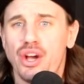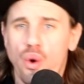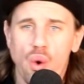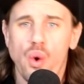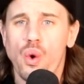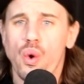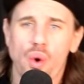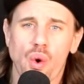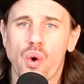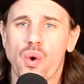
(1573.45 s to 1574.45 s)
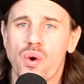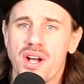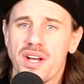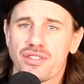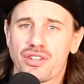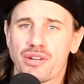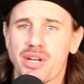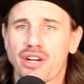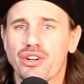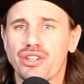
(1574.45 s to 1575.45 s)
Hoo, hoo, hoo. It's going to
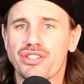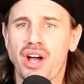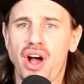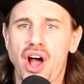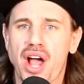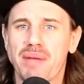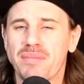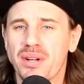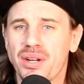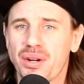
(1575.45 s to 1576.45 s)
be a good time.